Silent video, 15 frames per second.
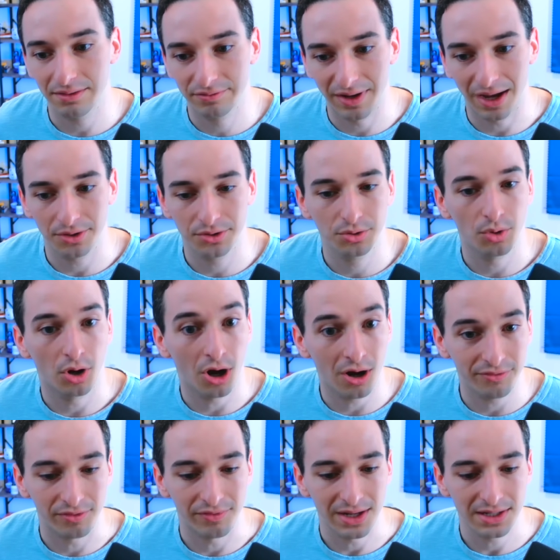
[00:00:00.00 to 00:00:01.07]
.value
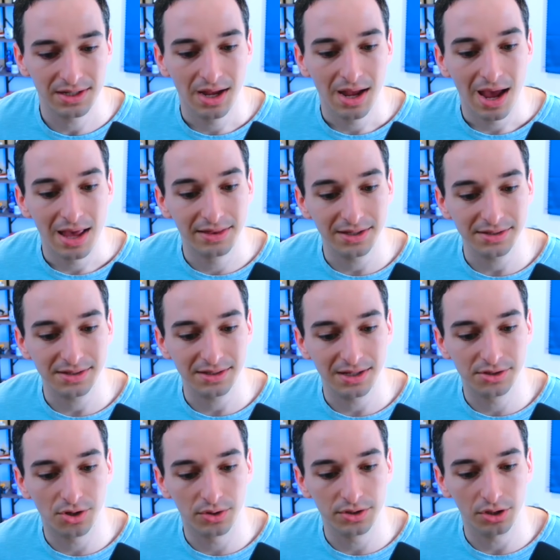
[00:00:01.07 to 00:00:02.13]
off of it. And this
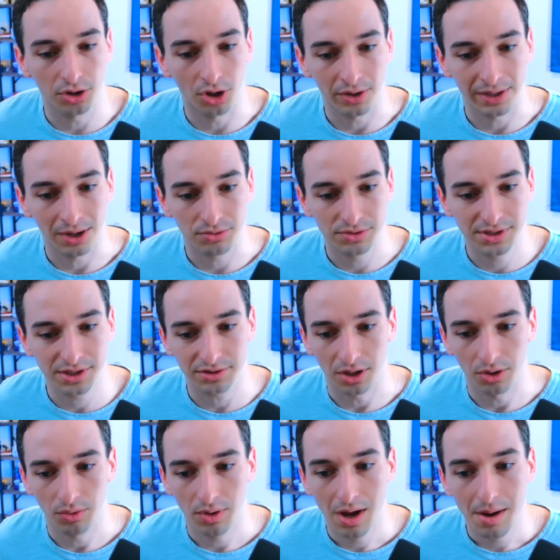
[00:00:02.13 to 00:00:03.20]
is going to log out
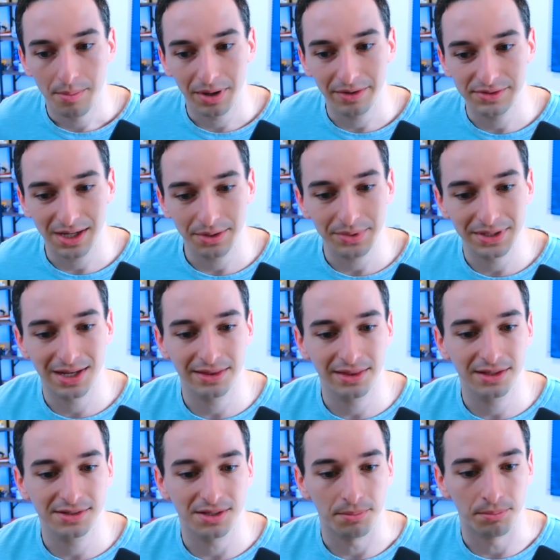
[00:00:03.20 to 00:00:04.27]
zero. But if, say, we did
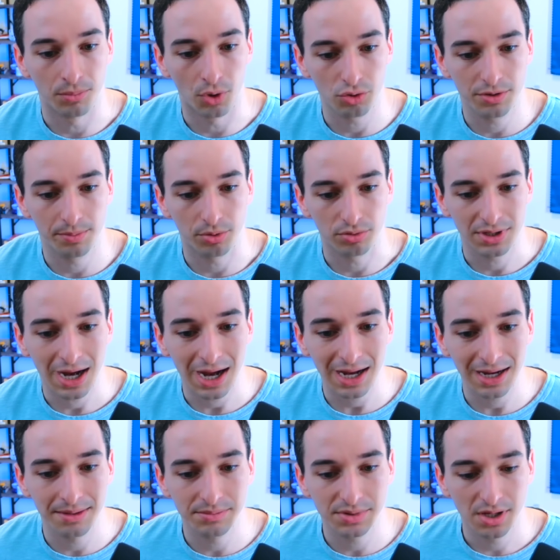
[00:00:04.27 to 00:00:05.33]
this multiple
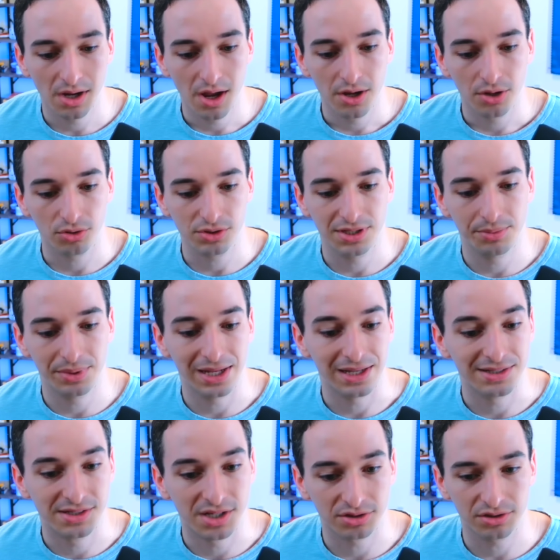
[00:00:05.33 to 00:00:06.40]
times, you'll see we
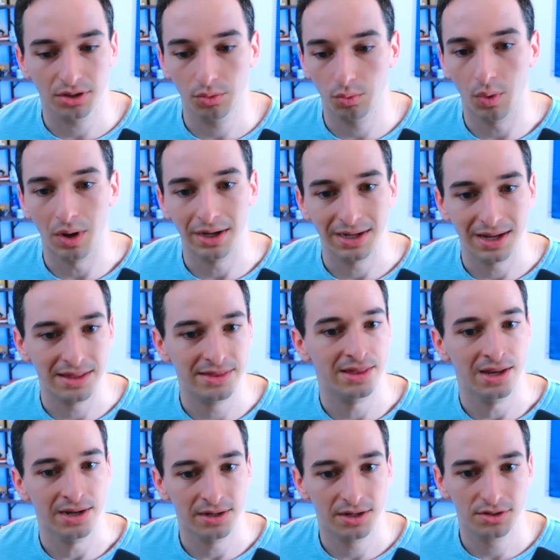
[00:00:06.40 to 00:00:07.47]
get zero, one, and
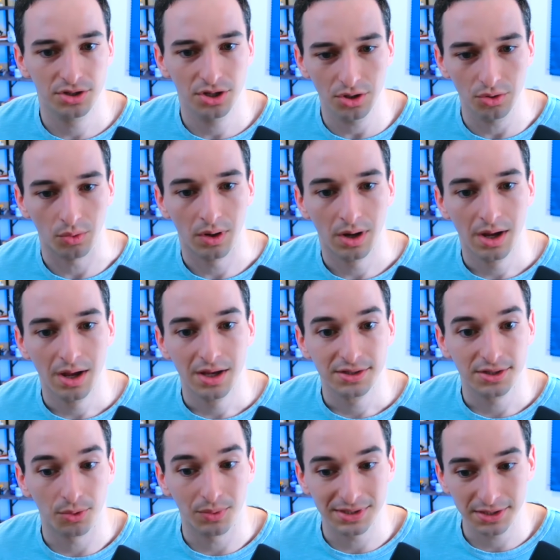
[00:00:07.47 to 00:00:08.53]
then two.
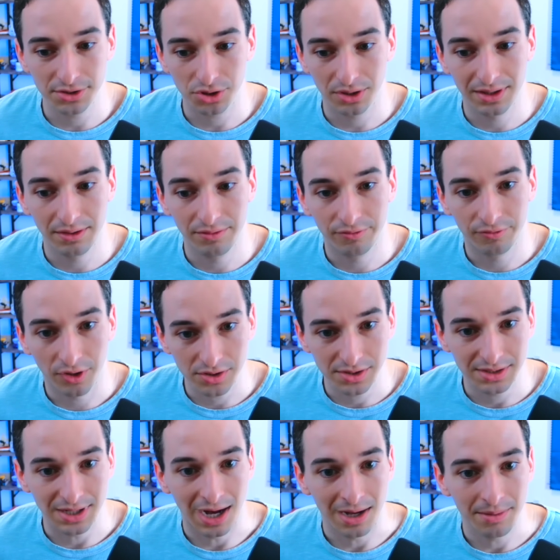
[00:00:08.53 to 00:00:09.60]
So essentially the
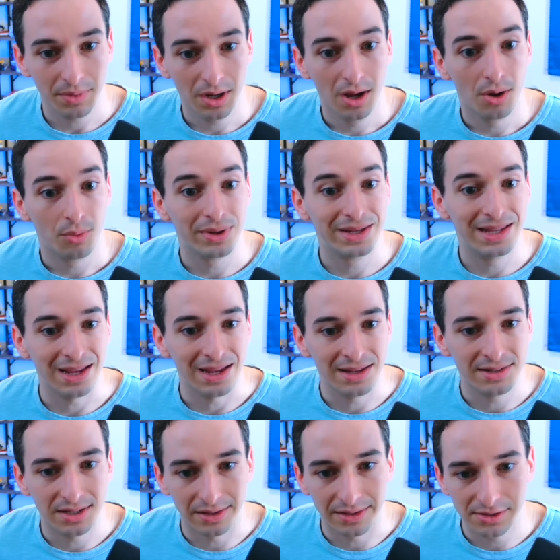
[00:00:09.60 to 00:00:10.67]
first time we get
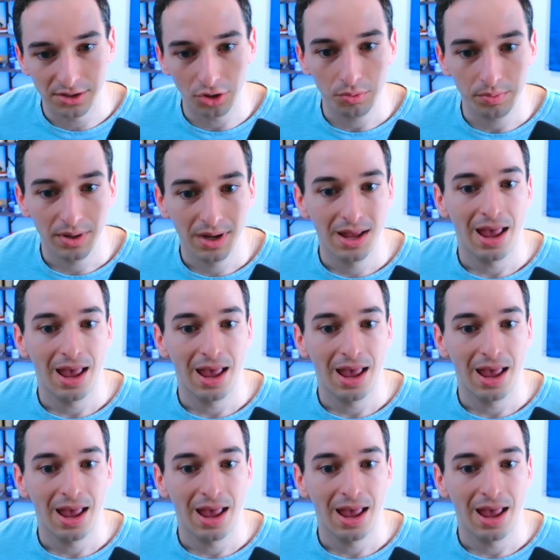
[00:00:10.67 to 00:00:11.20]
into this loop,